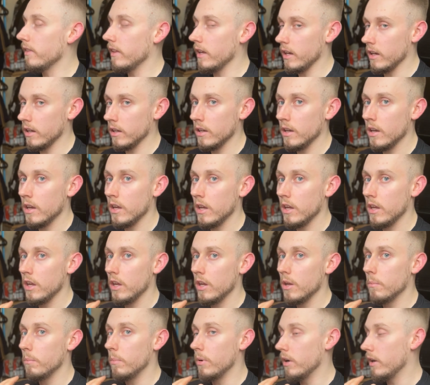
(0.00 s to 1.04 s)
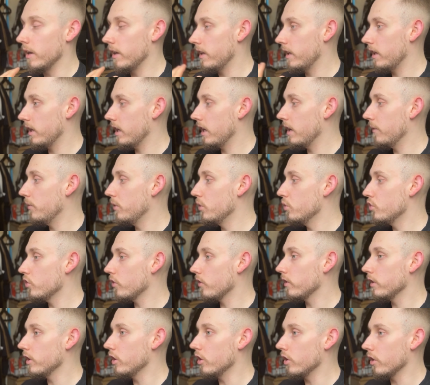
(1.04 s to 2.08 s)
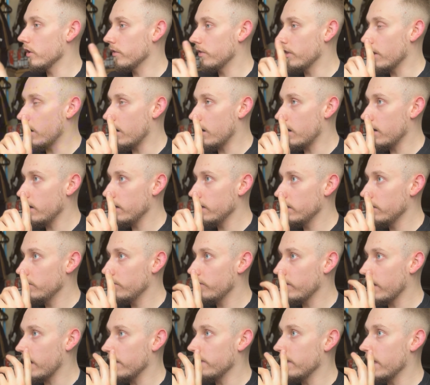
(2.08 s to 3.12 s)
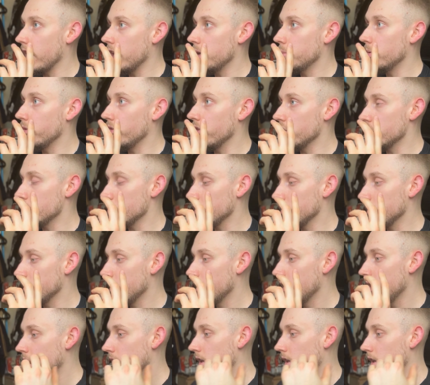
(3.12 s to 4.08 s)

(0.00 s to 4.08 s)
thing, but if you just look, the eyes and the head position,